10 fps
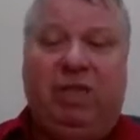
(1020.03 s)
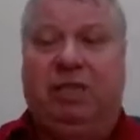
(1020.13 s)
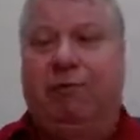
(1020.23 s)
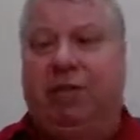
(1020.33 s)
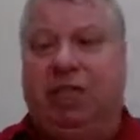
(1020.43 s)

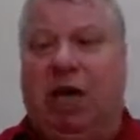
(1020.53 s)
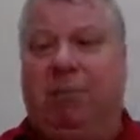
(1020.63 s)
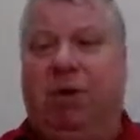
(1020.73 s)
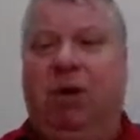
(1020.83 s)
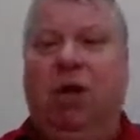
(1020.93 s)
So, for
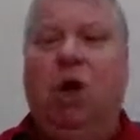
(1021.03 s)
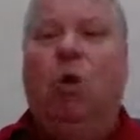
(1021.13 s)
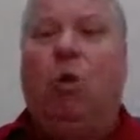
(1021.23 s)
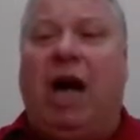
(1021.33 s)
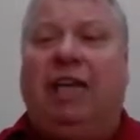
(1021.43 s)
example,
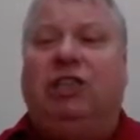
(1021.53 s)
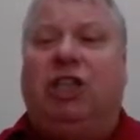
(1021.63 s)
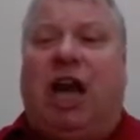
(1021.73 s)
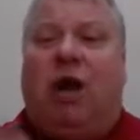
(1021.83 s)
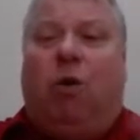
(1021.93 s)
why
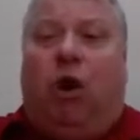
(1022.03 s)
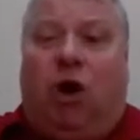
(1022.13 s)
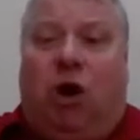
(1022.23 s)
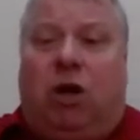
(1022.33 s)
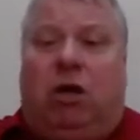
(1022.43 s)
should I
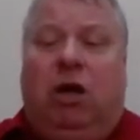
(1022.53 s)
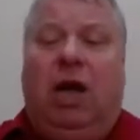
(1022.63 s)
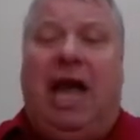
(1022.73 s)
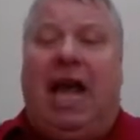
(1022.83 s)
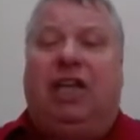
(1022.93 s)
work
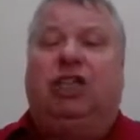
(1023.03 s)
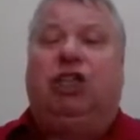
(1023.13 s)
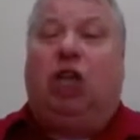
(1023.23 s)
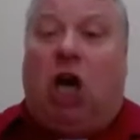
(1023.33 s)
at a